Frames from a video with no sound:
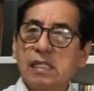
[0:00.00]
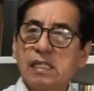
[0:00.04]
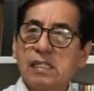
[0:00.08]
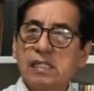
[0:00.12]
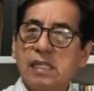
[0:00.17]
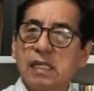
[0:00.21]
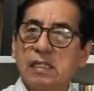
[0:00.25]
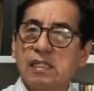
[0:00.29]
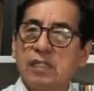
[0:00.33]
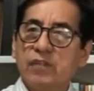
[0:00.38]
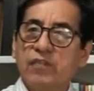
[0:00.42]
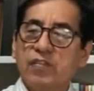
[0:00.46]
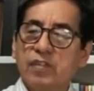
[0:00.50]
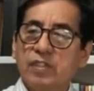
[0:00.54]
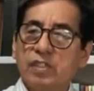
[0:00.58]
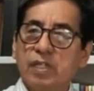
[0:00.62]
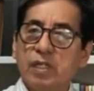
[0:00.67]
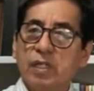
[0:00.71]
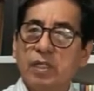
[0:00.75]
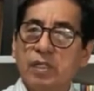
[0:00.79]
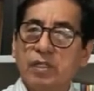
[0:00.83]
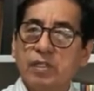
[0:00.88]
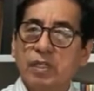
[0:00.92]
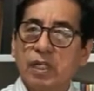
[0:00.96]
artificial
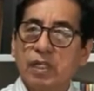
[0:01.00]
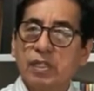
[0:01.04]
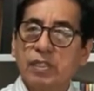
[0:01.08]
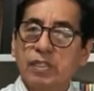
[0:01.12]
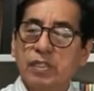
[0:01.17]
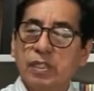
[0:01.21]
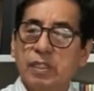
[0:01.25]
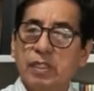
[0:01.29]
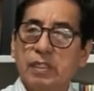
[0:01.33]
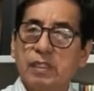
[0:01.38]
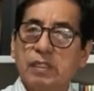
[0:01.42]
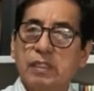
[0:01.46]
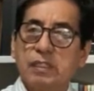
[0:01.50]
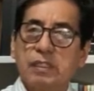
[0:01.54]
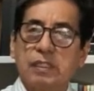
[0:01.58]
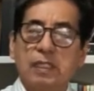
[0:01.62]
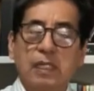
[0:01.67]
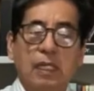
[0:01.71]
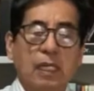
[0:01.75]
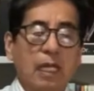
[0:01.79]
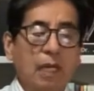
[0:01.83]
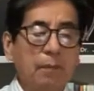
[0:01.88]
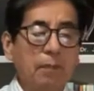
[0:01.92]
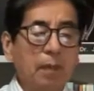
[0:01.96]
intelligence
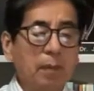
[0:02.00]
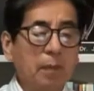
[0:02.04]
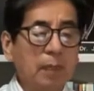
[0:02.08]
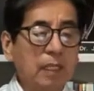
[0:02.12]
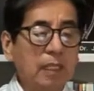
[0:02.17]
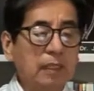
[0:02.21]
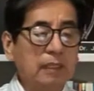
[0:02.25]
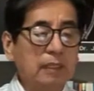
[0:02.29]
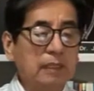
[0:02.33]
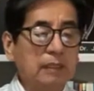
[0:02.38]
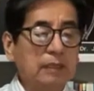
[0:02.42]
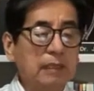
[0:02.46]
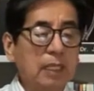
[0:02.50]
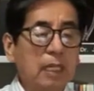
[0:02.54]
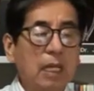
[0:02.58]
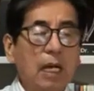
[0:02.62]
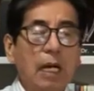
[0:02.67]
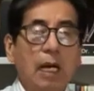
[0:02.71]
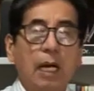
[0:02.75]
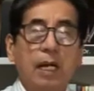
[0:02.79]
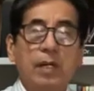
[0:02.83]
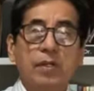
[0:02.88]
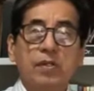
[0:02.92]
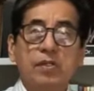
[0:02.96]
capabilities
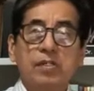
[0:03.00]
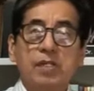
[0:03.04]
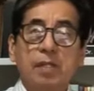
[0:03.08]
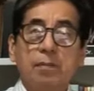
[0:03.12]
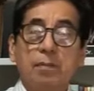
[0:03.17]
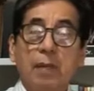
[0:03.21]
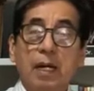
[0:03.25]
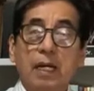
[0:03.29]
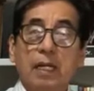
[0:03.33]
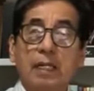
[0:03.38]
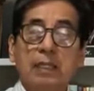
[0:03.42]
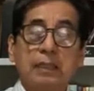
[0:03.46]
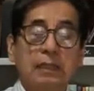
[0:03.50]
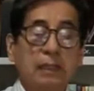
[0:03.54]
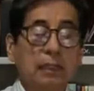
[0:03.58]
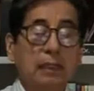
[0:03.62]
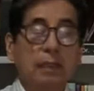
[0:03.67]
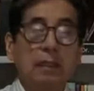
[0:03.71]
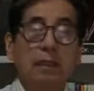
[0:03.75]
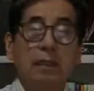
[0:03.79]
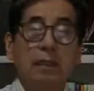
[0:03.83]
are used in marketing,